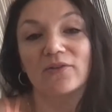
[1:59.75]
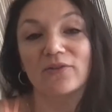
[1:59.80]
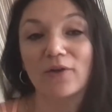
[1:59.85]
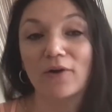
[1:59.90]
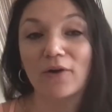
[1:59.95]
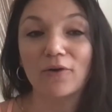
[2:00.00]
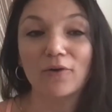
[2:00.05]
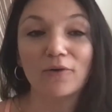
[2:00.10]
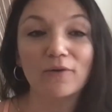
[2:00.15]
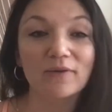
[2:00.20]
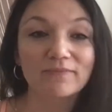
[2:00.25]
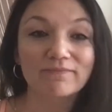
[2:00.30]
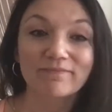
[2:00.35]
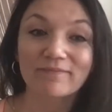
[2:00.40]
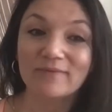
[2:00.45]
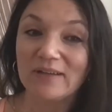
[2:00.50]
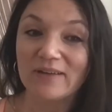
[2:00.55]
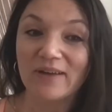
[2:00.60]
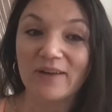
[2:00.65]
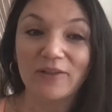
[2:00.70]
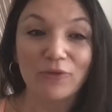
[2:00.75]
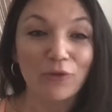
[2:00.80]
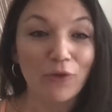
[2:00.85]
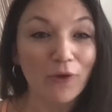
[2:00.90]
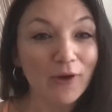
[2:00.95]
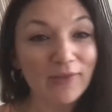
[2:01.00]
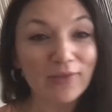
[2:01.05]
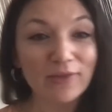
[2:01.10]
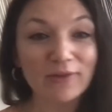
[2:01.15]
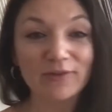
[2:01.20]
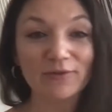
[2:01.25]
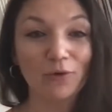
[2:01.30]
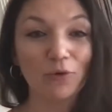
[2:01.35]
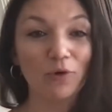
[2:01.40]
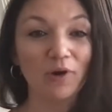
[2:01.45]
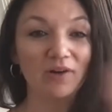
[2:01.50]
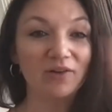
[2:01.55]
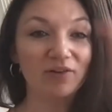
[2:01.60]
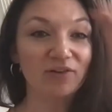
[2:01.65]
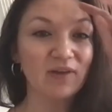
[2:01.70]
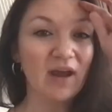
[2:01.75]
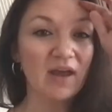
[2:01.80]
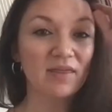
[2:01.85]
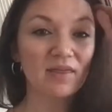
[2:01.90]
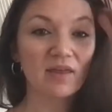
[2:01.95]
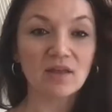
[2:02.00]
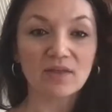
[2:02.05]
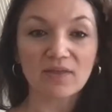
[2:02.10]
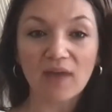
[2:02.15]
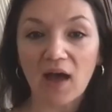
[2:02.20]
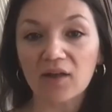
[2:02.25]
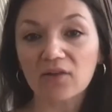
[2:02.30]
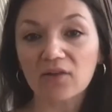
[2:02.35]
So look at the source. I think